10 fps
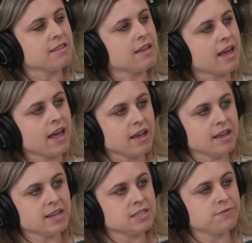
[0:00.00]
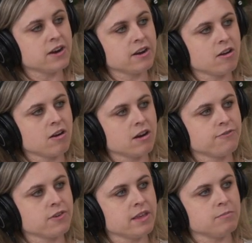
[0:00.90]
It wasn't me. It's very hard
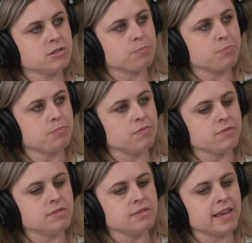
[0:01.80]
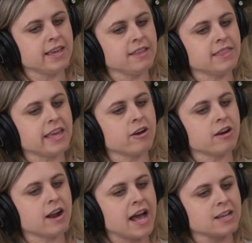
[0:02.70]
for them to ever. They they are
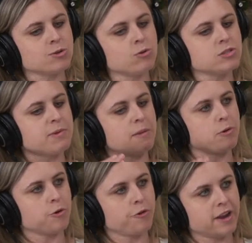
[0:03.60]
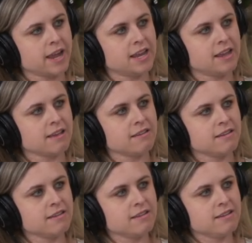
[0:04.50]
assholes about procreating.
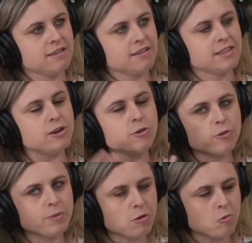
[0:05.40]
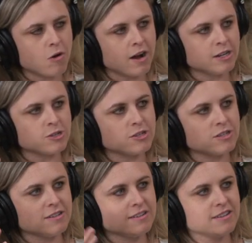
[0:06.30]
They know they're being watched.
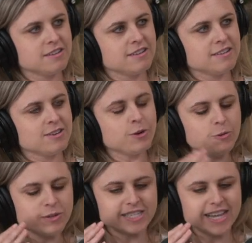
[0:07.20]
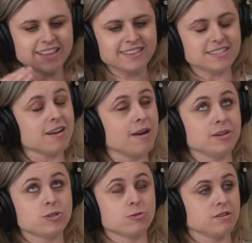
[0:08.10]
Who was saying this? God, but that makes short.